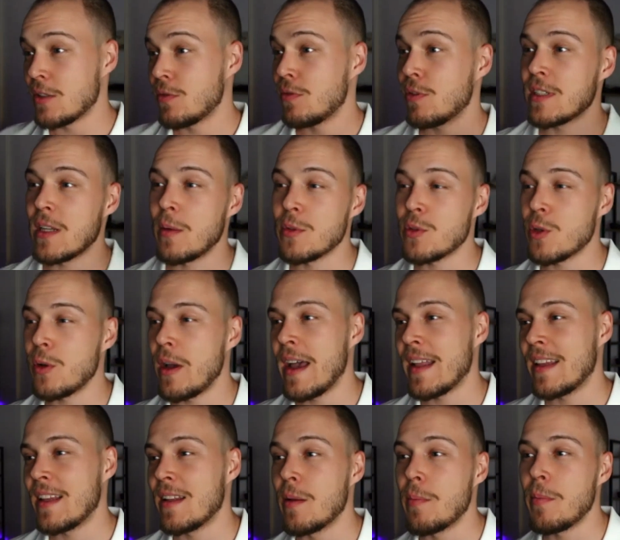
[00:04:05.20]
example, to
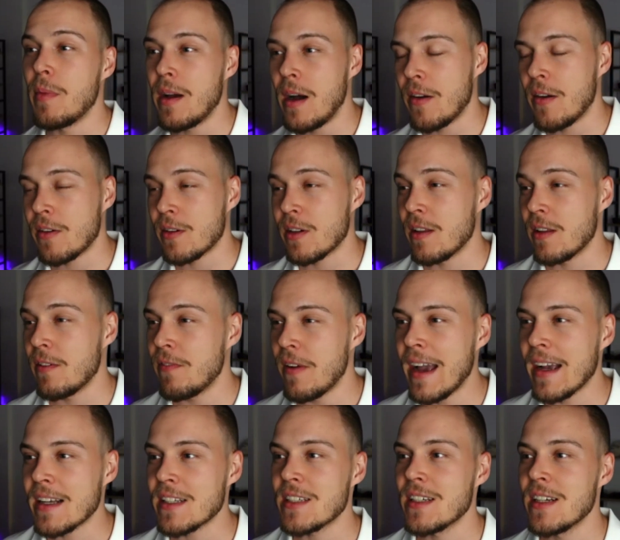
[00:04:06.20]
add them after the
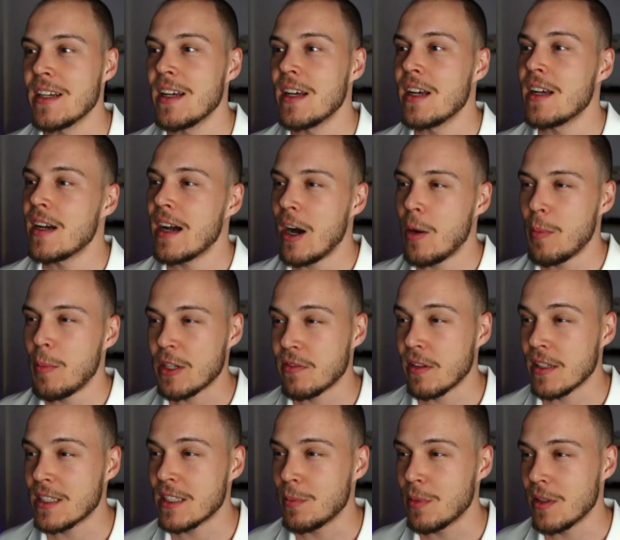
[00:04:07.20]
fact? How much
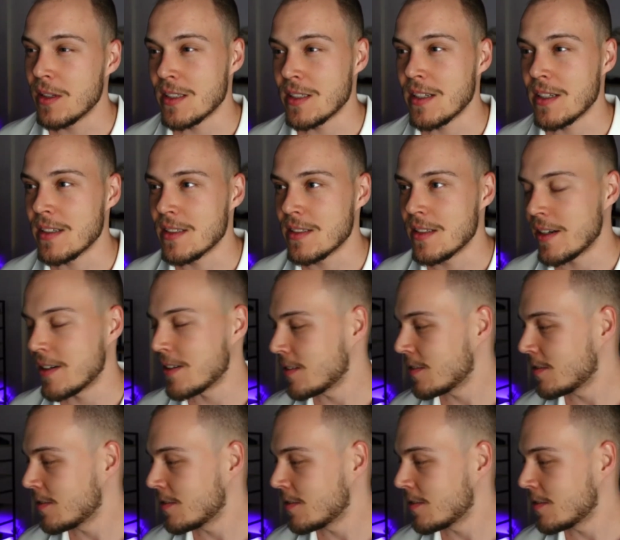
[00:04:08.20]
flexibility is there?